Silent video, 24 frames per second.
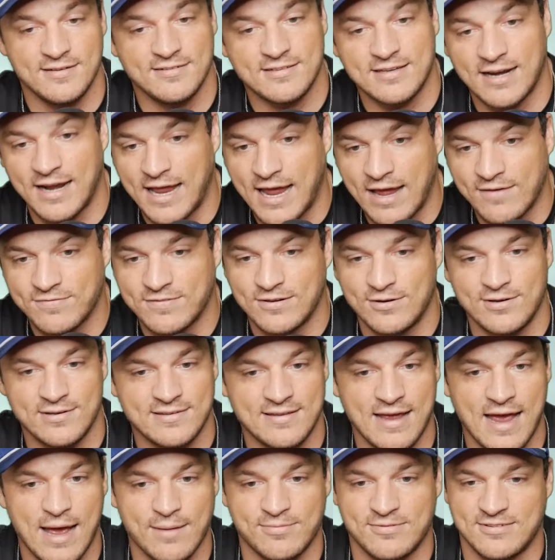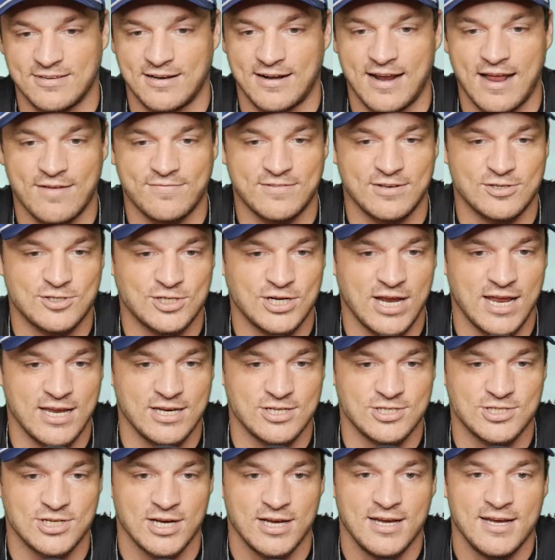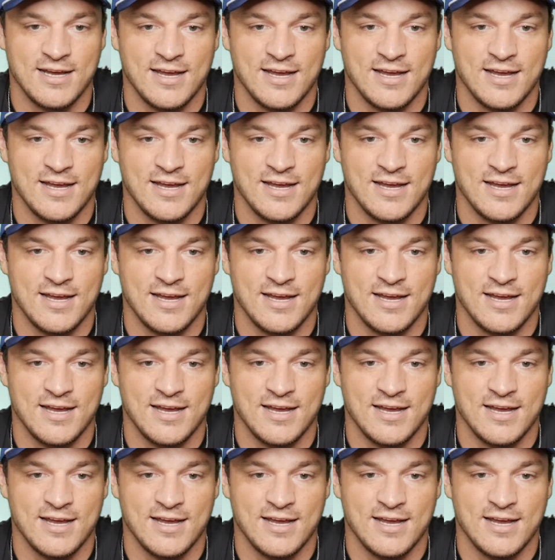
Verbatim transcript: He's gonna have to adapt. He's gonna have to change.